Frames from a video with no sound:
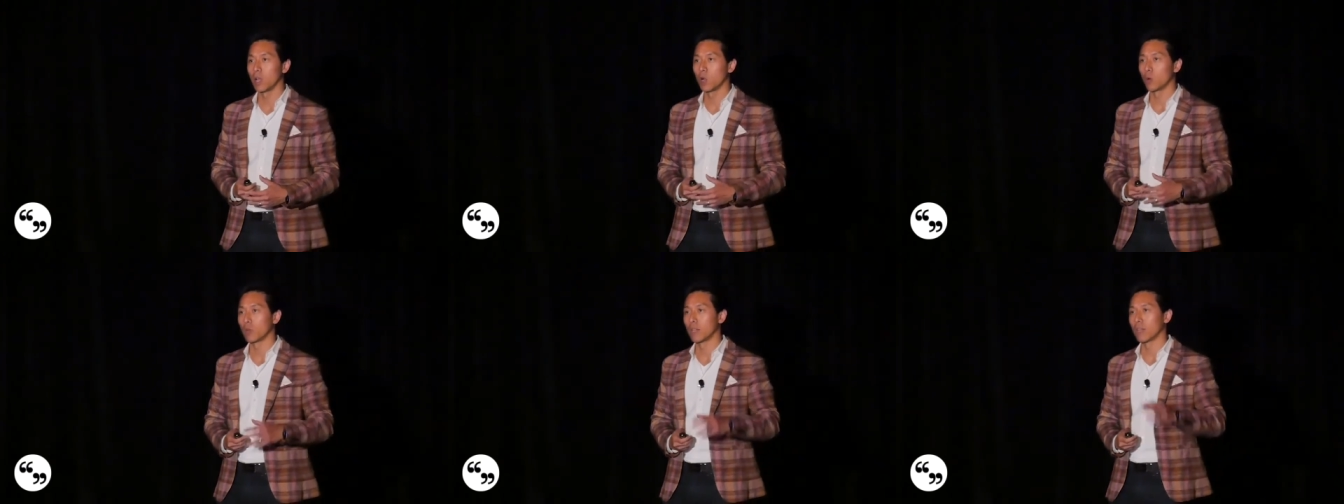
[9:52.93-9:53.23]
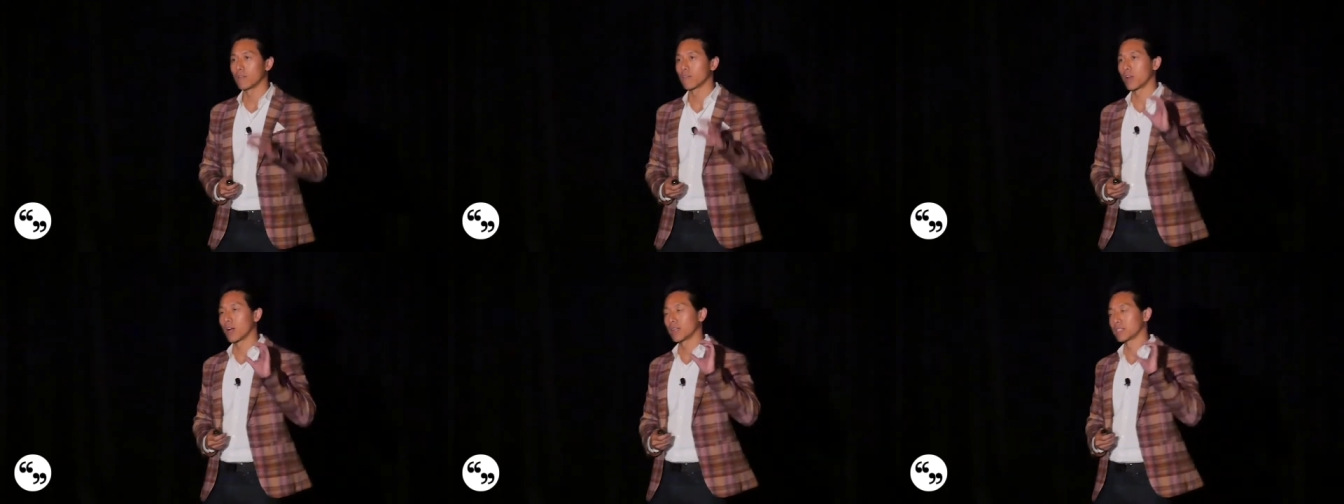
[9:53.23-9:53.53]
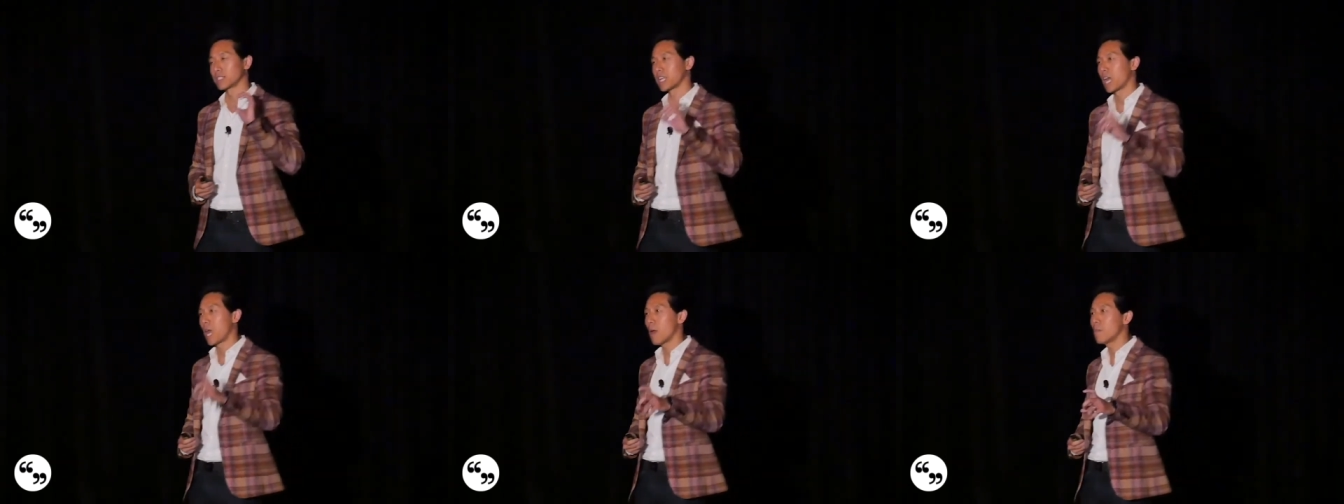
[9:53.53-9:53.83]
where they've
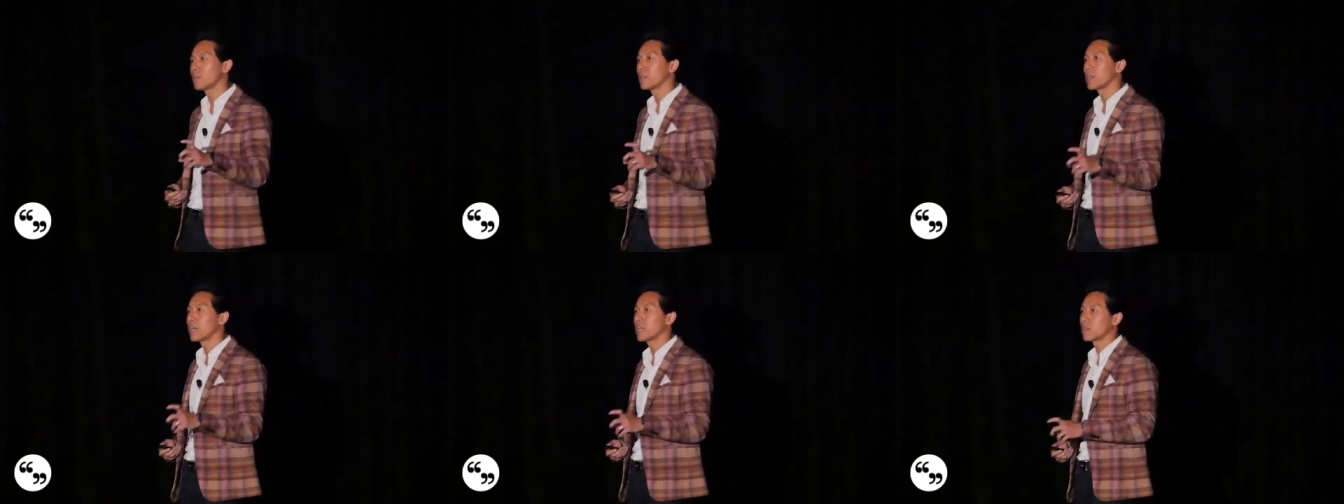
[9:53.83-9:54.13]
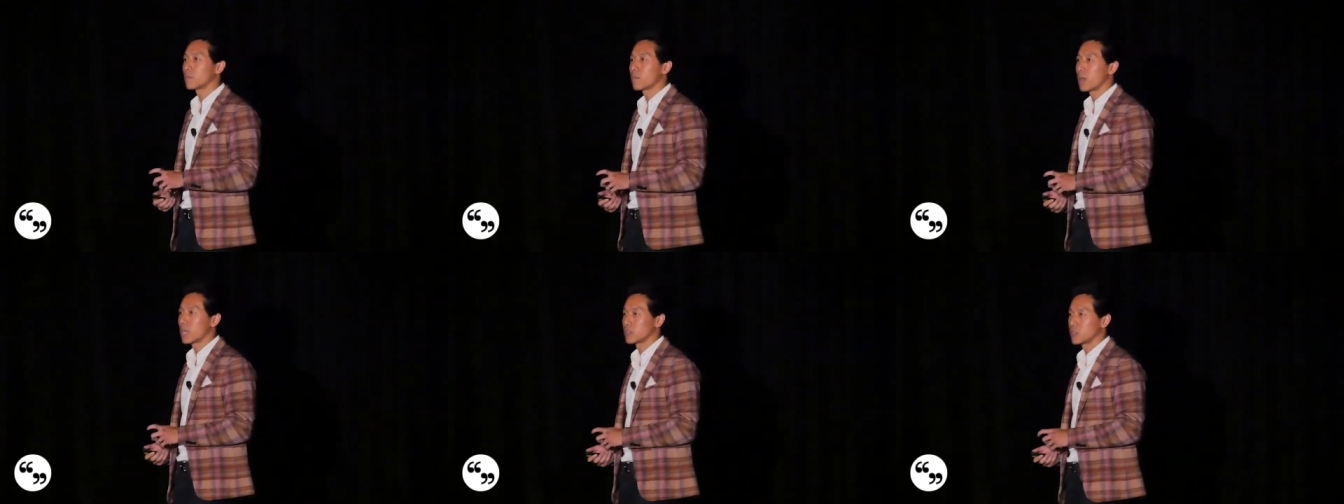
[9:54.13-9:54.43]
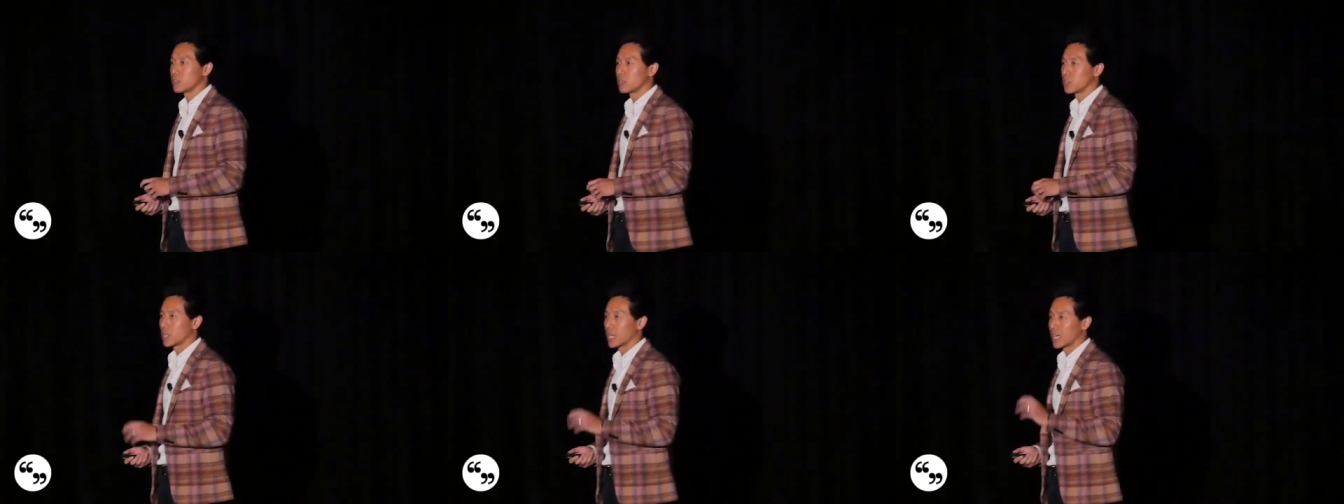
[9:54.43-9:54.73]
got templated
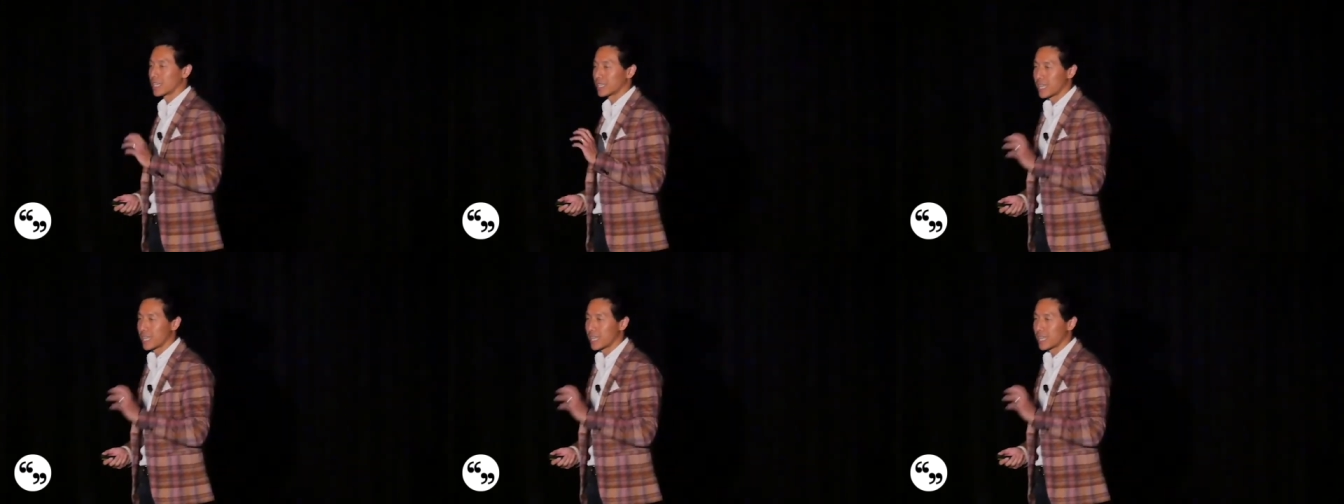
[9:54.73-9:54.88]
messaging,